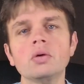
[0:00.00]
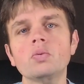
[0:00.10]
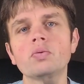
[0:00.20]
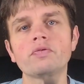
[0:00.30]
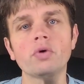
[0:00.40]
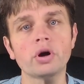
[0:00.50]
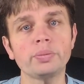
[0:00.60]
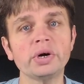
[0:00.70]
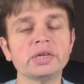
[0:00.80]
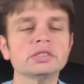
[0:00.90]
for our
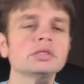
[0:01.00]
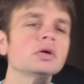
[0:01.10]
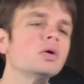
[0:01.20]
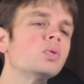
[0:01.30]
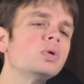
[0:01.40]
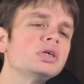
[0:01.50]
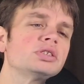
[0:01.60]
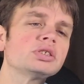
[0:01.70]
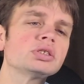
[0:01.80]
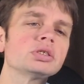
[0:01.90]
plants,
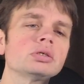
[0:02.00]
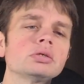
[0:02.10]
which,